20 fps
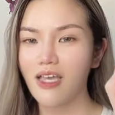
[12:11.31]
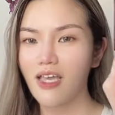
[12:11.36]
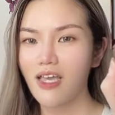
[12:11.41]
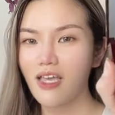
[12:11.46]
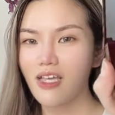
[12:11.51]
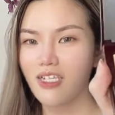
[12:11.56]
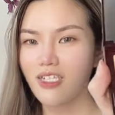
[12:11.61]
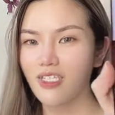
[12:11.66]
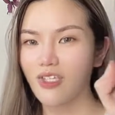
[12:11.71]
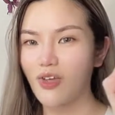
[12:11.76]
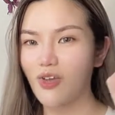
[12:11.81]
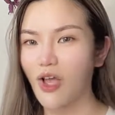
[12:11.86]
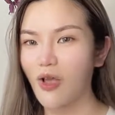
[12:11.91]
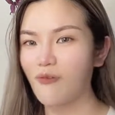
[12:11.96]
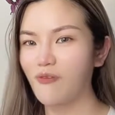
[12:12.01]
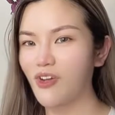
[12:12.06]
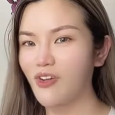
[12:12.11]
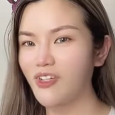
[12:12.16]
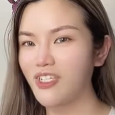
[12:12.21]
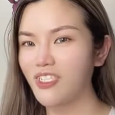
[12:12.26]
So I'm
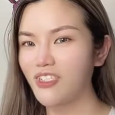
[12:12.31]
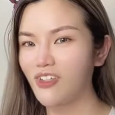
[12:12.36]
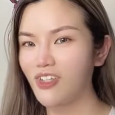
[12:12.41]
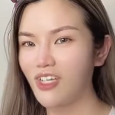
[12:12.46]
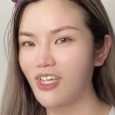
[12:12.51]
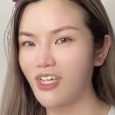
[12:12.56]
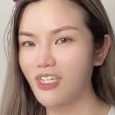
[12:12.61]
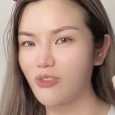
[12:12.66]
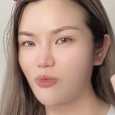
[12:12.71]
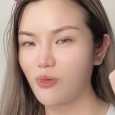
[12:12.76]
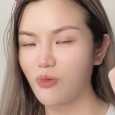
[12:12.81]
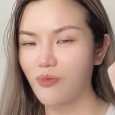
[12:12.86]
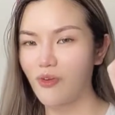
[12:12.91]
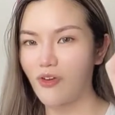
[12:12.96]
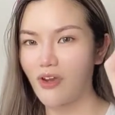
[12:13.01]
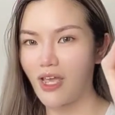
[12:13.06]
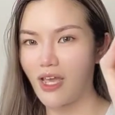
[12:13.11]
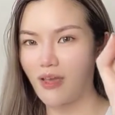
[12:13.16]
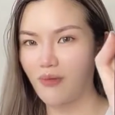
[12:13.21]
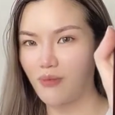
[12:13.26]
very sure you guys will be very
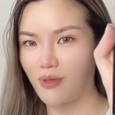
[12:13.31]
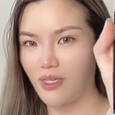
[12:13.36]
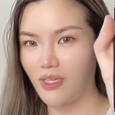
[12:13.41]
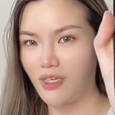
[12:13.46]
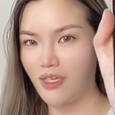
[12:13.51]
happy.